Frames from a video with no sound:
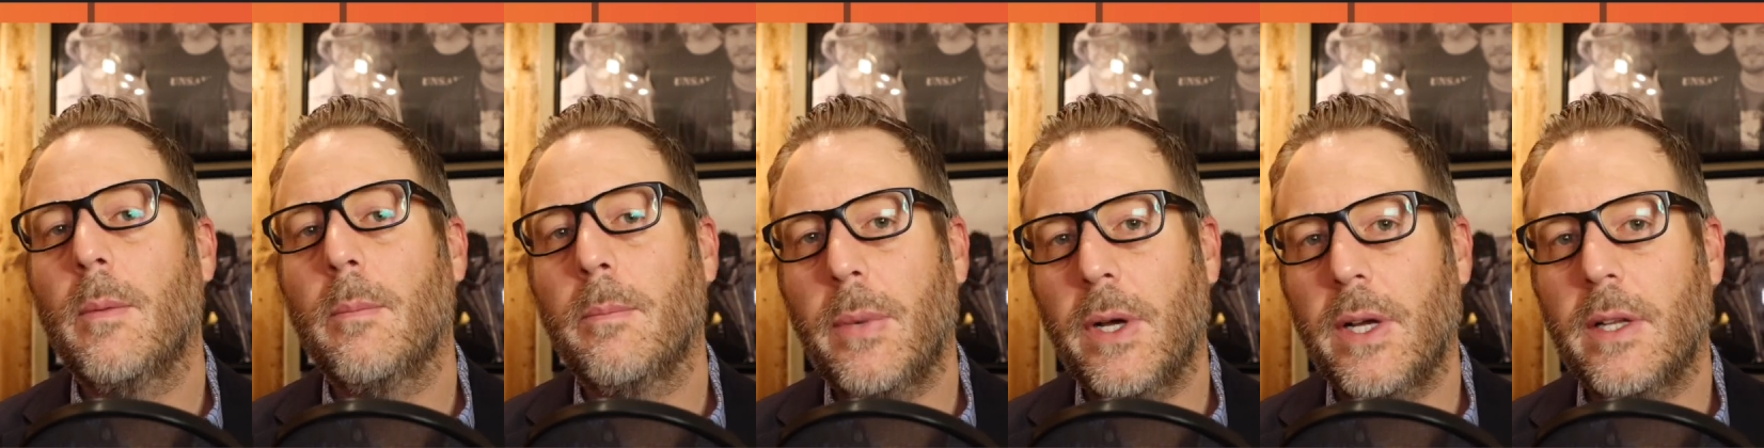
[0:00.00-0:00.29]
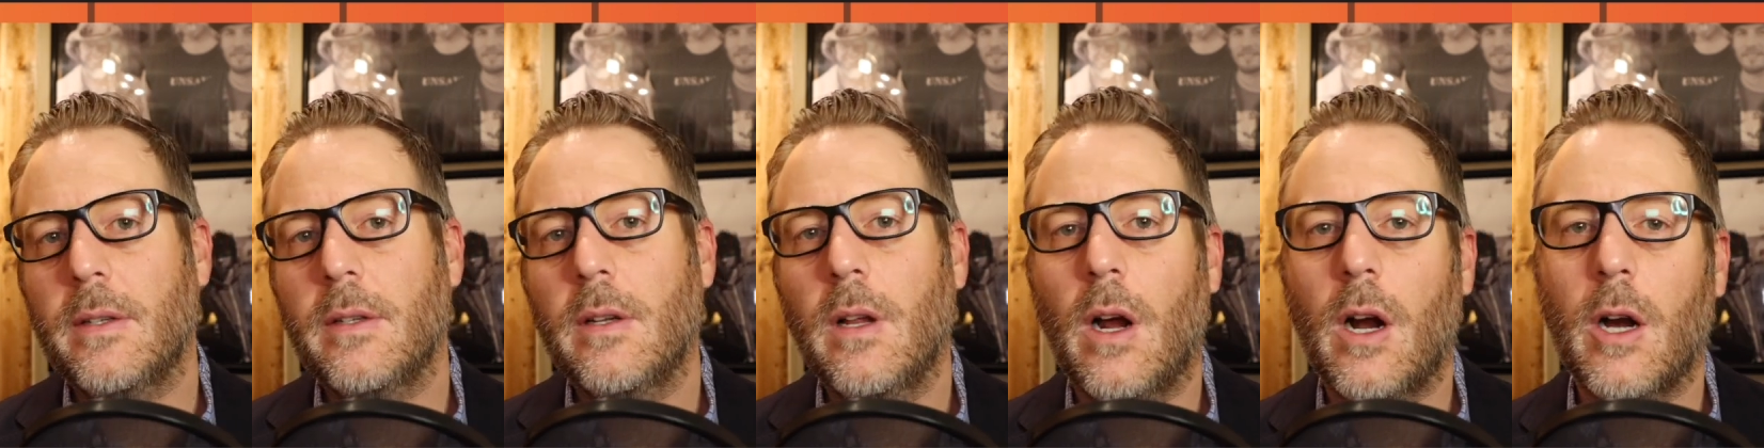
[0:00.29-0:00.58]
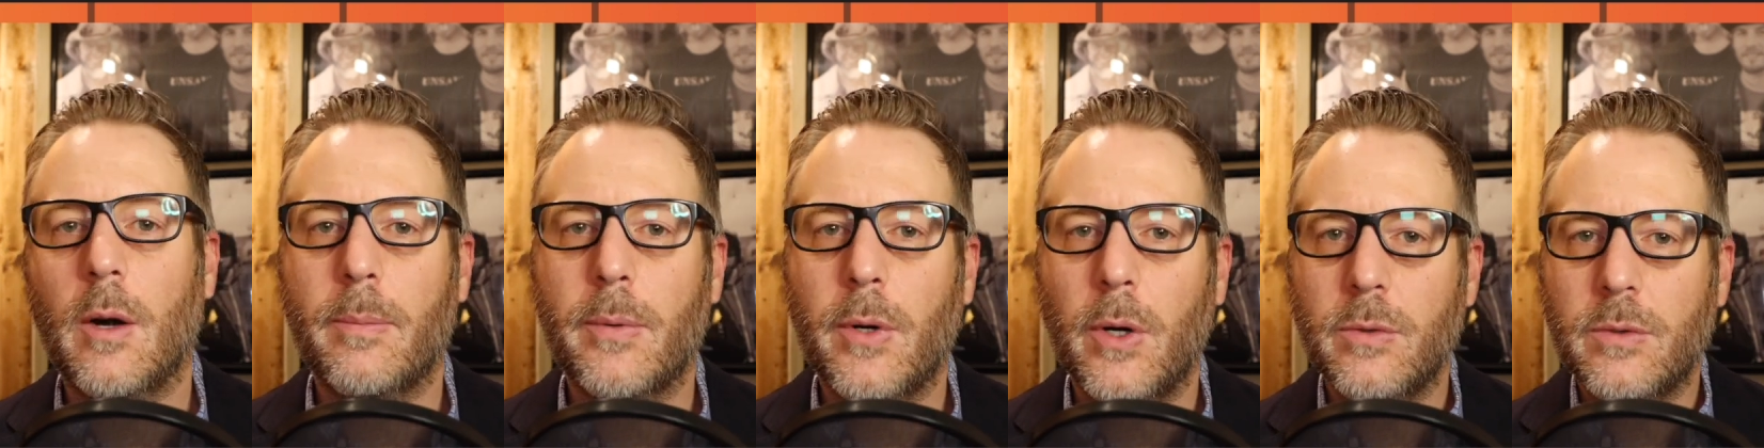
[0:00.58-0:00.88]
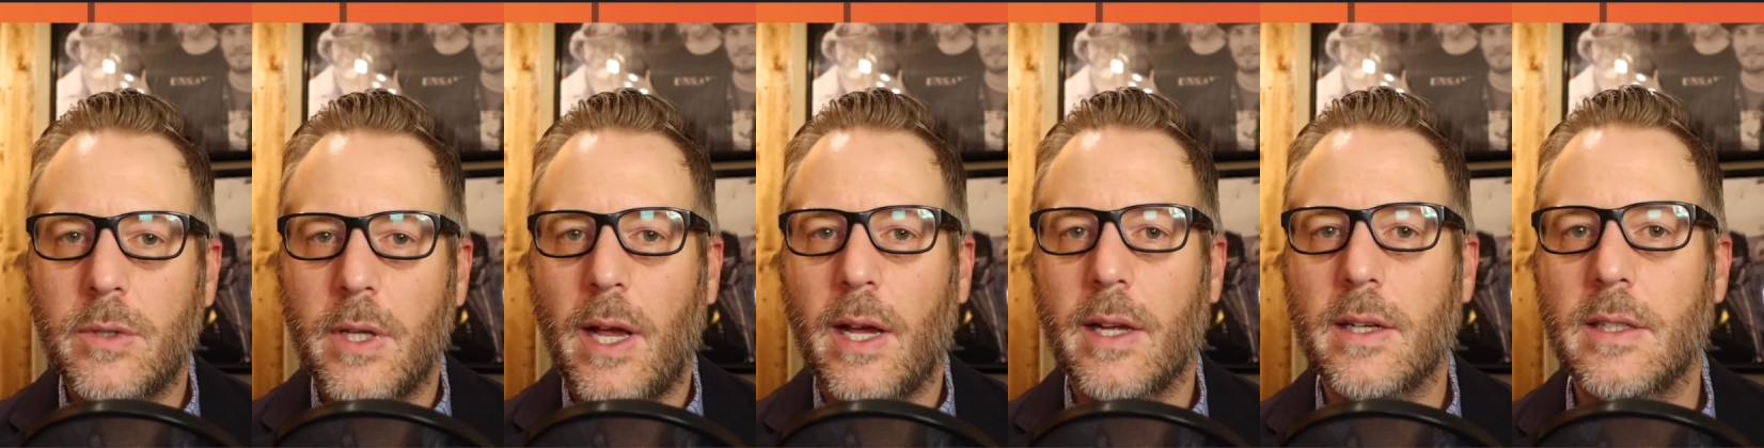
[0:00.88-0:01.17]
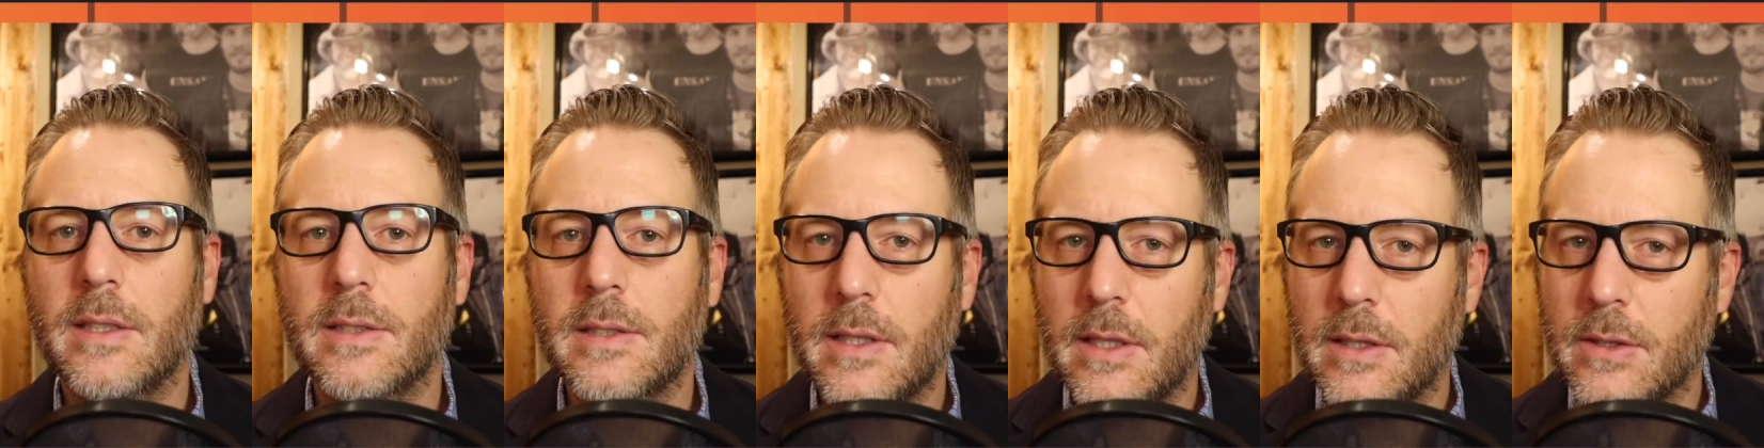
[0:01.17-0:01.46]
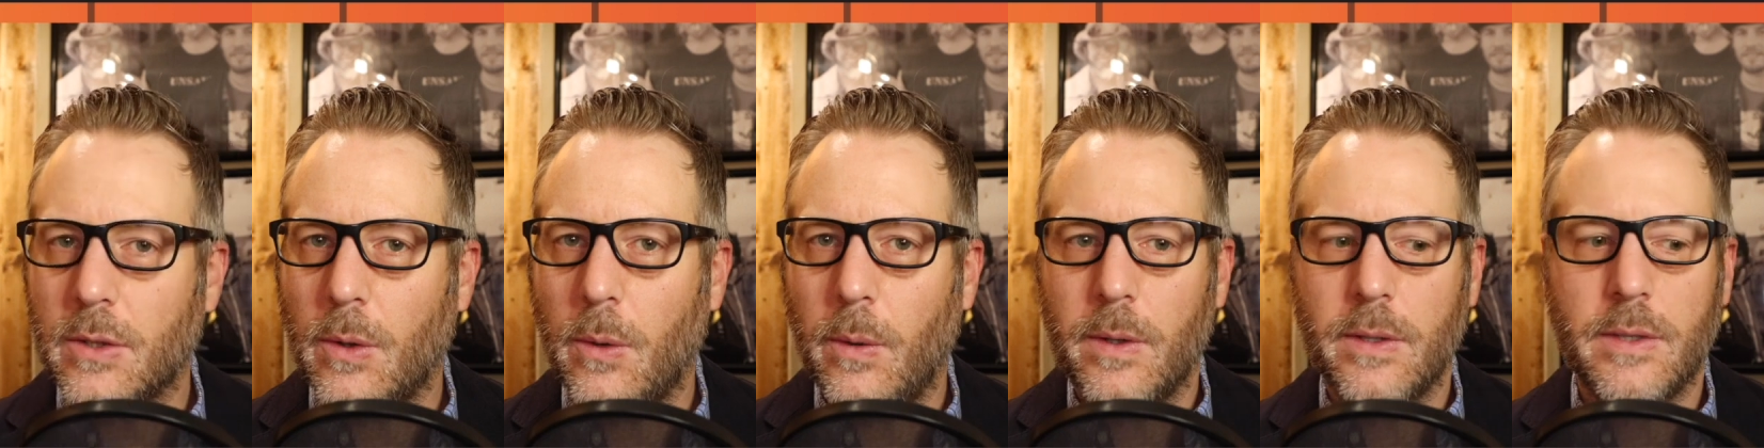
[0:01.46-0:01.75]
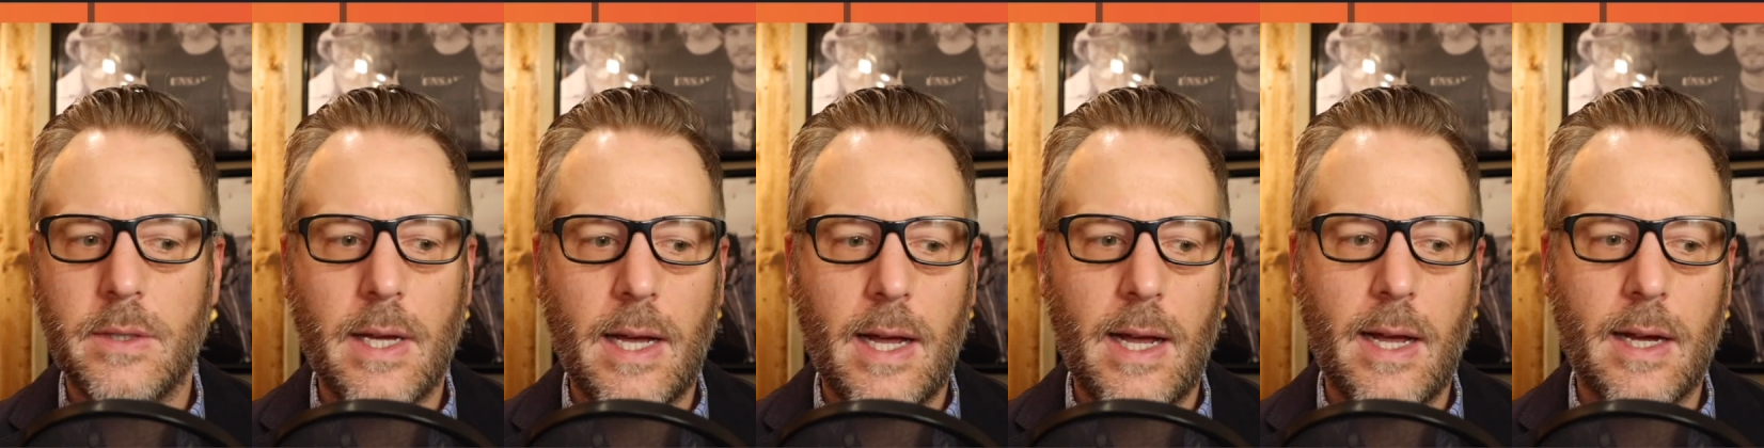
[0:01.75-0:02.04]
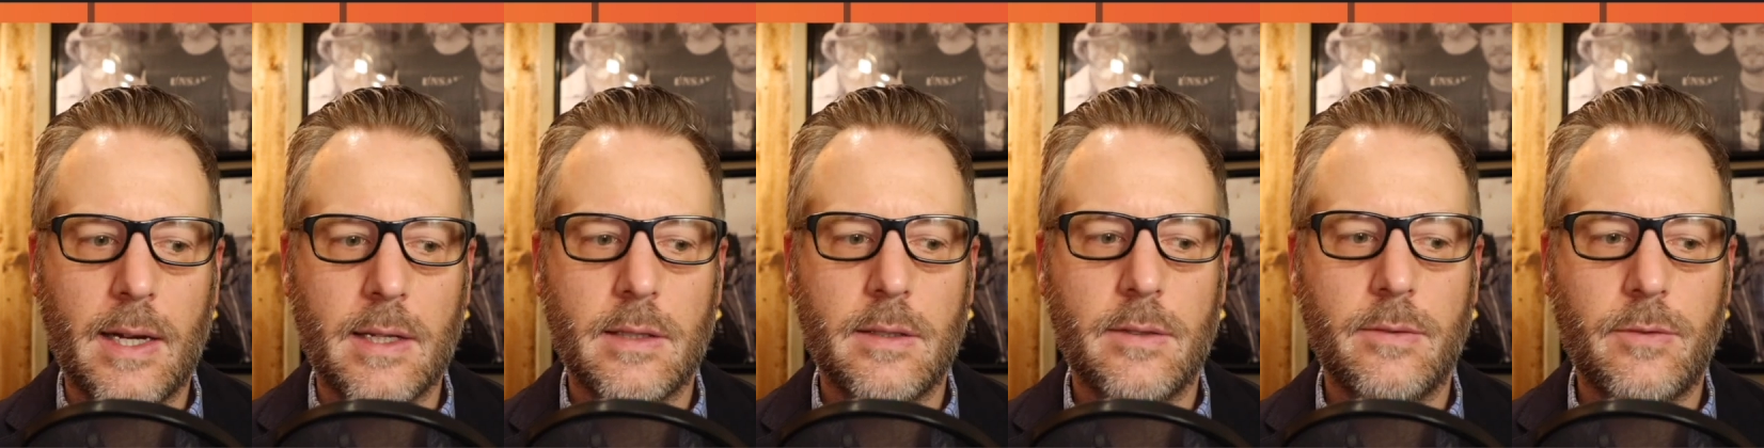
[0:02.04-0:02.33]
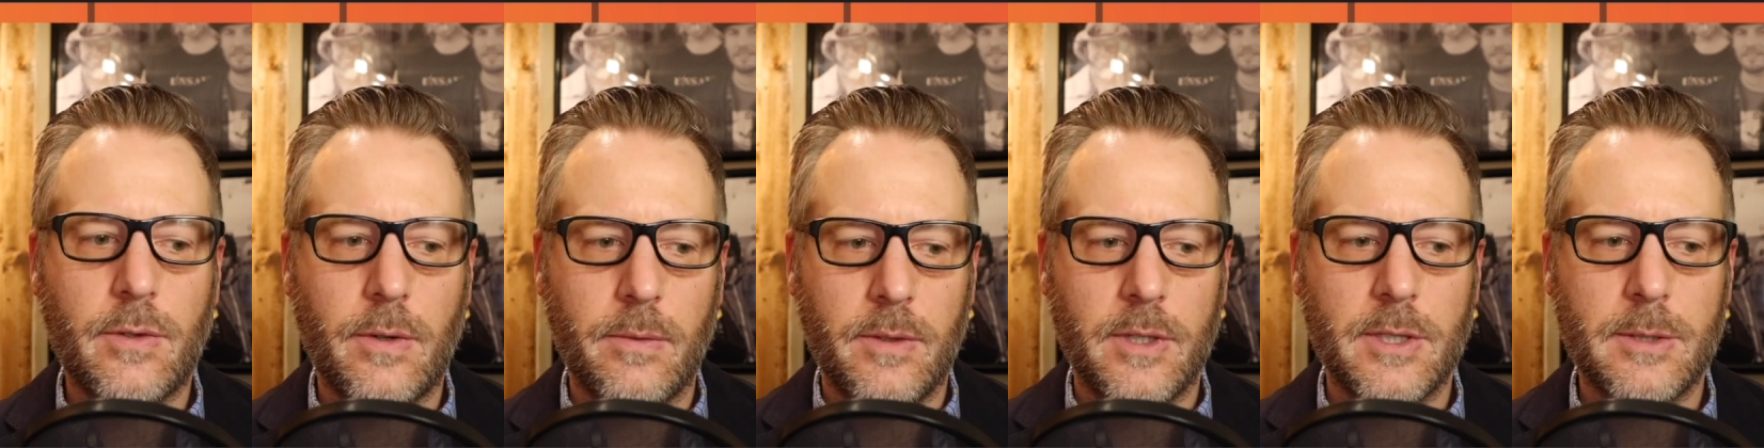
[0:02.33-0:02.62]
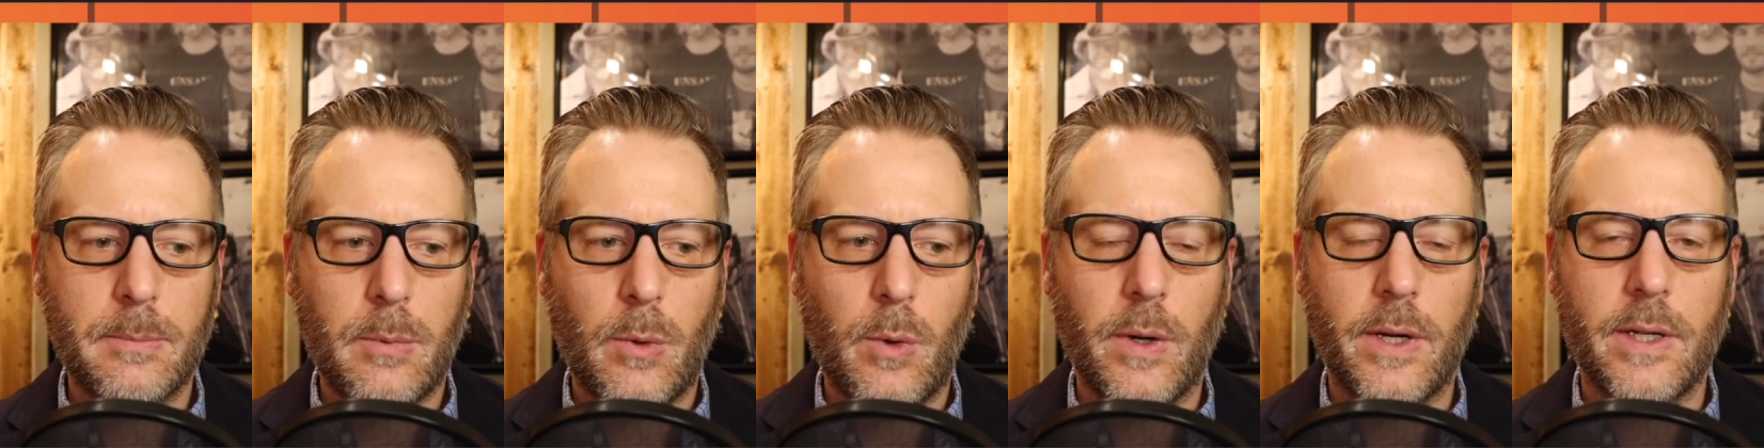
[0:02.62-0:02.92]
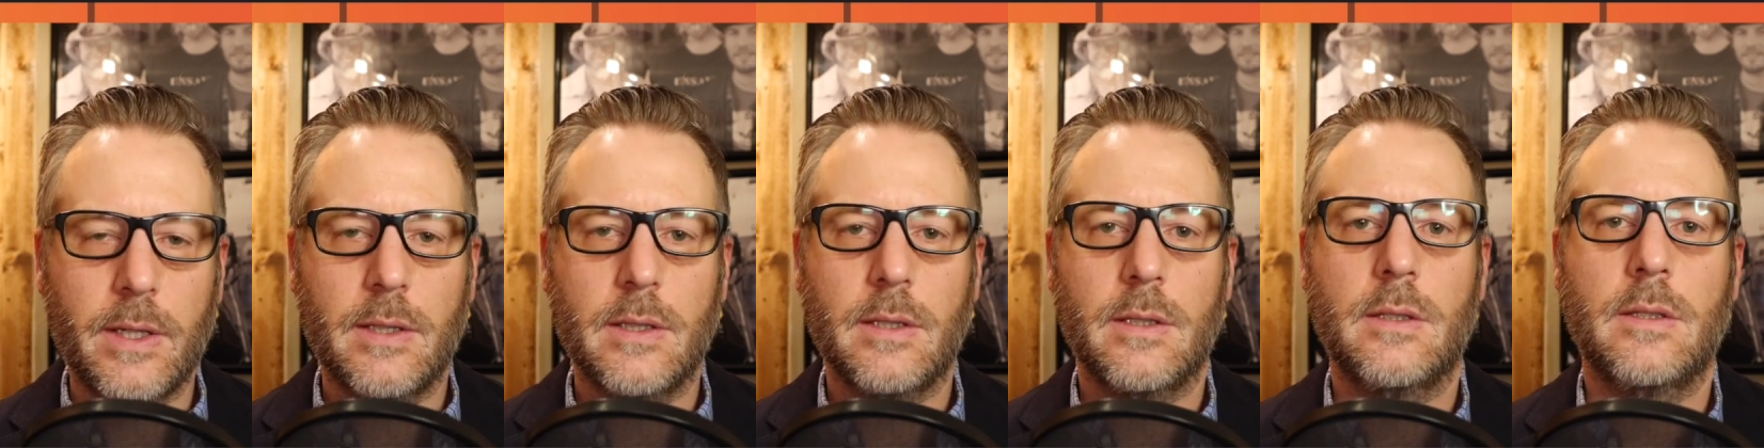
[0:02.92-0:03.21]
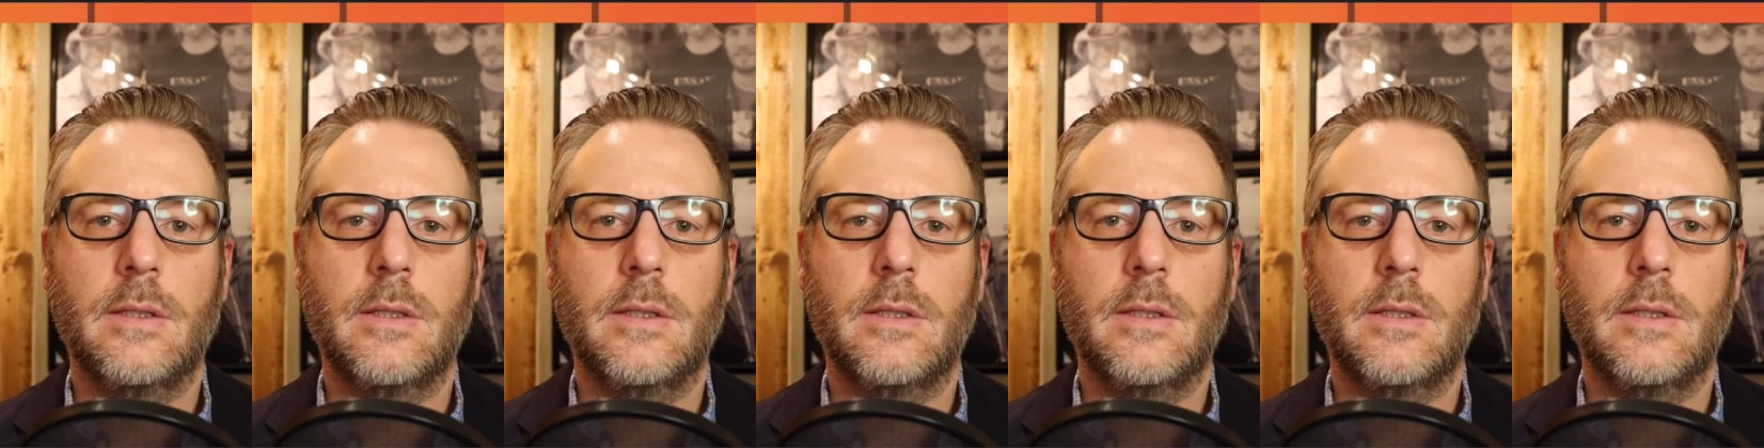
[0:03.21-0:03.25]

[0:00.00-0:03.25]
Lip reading: But our protagonist is going to act from this point.